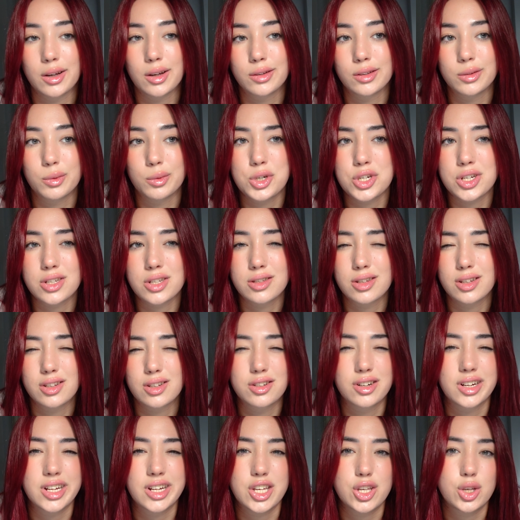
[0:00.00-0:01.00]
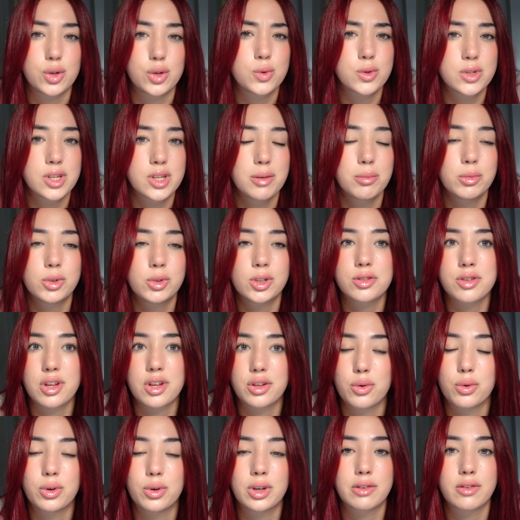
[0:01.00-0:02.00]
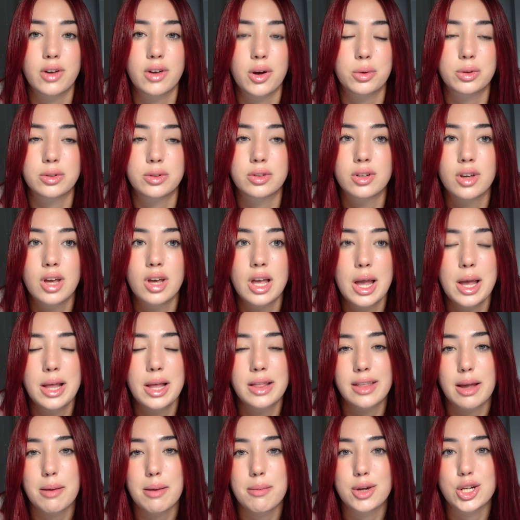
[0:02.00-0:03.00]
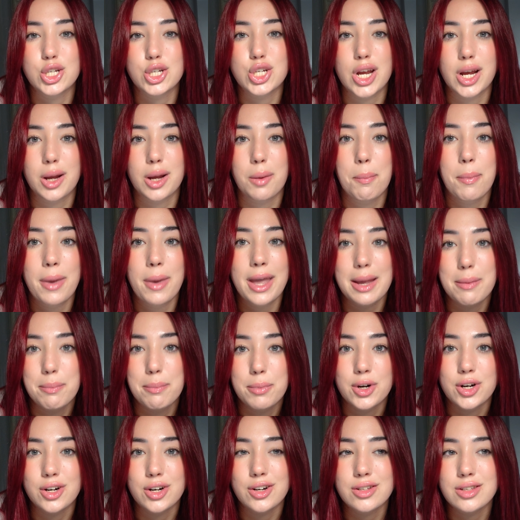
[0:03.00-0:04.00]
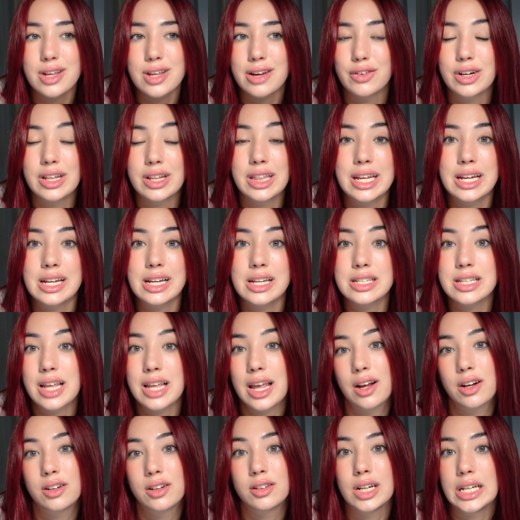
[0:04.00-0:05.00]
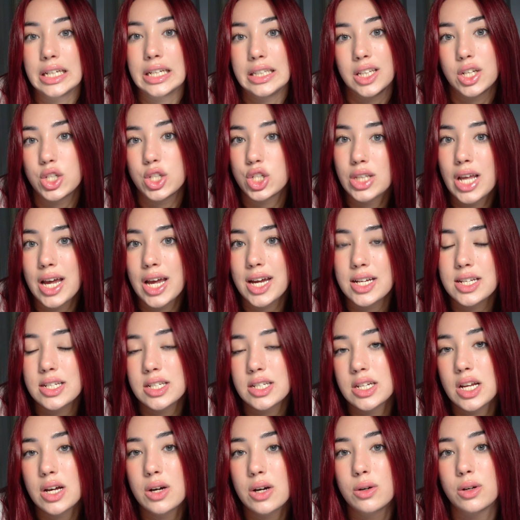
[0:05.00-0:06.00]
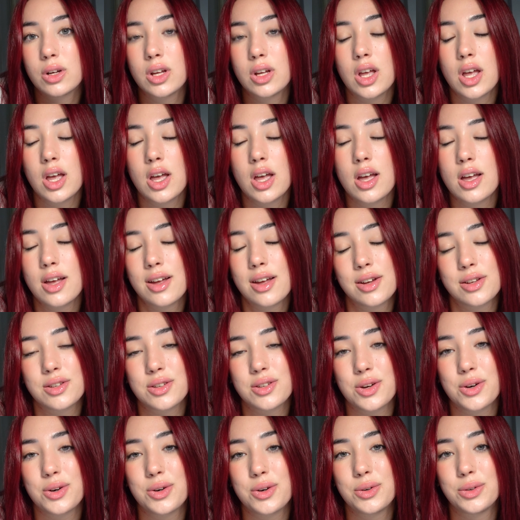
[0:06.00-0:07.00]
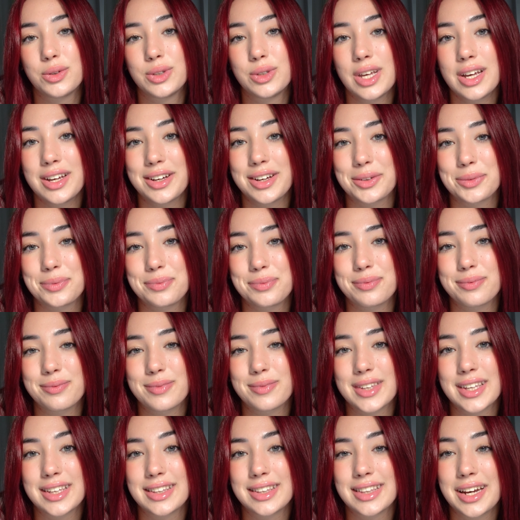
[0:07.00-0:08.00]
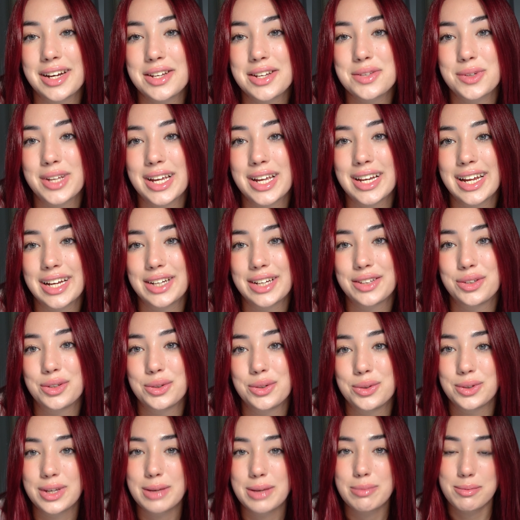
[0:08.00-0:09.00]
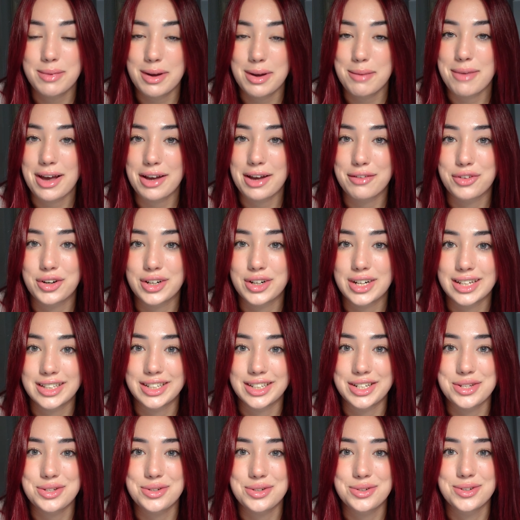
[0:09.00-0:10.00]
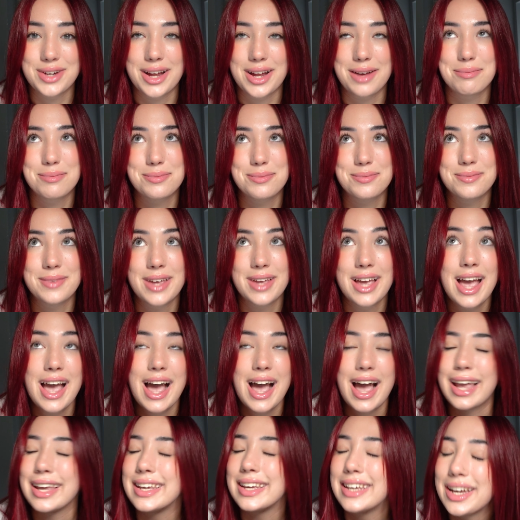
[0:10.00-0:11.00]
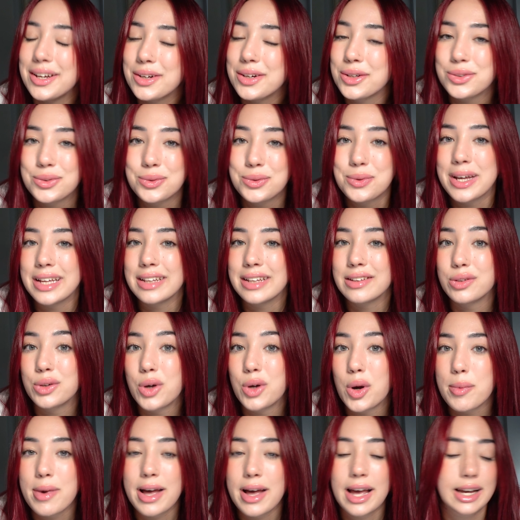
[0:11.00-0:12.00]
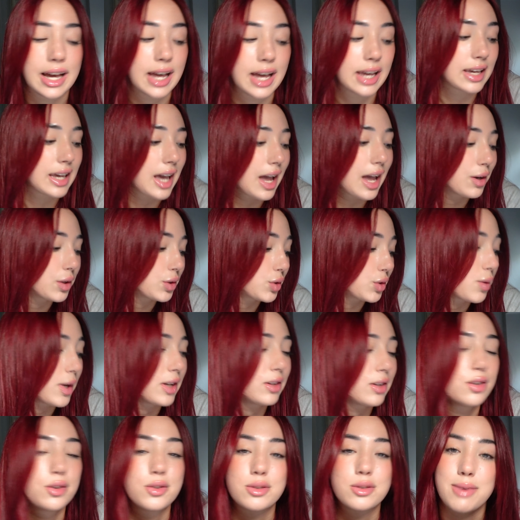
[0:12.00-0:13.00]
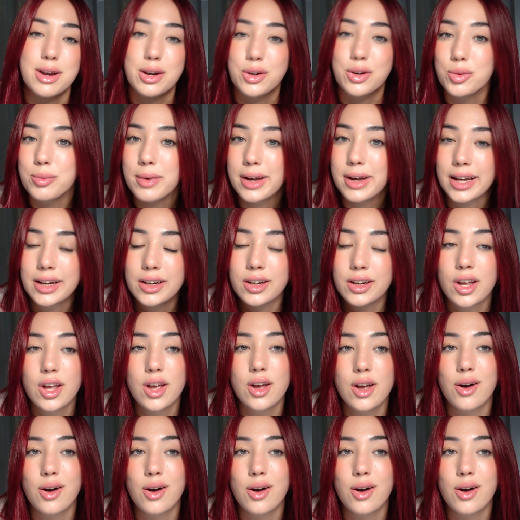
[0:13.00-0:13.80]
and we just didn't really use them because they don't give out that much like papers. Everything's like really digitized now. So, yeah that is what I like to keep in my bag for culinary school. Um, I cannot wait to go back. I cannot wait to use my new bag,